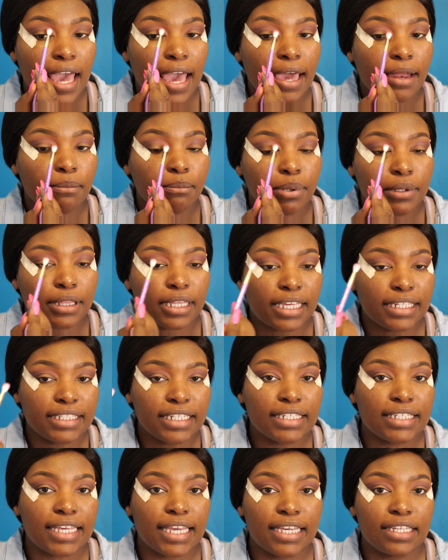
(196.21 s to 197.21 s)
and blend
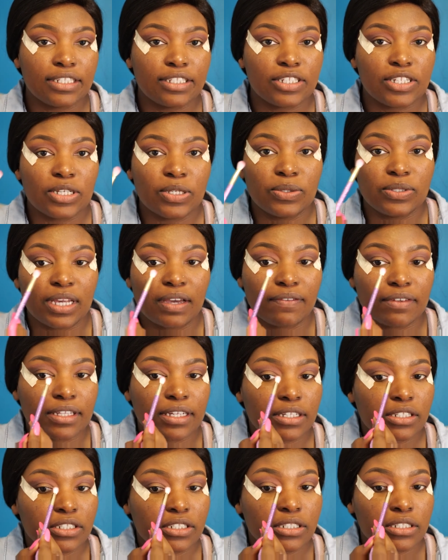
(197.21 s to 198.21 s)
it into
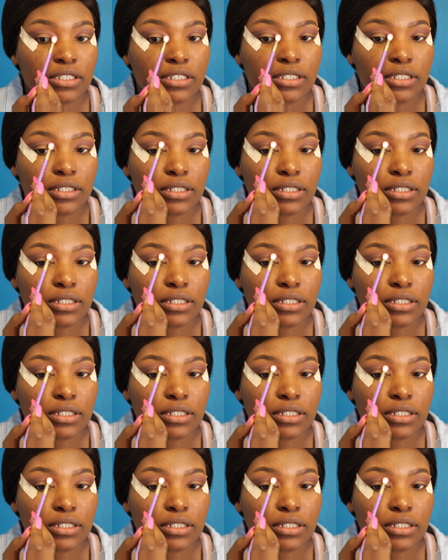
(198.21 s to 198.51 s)
Devilish.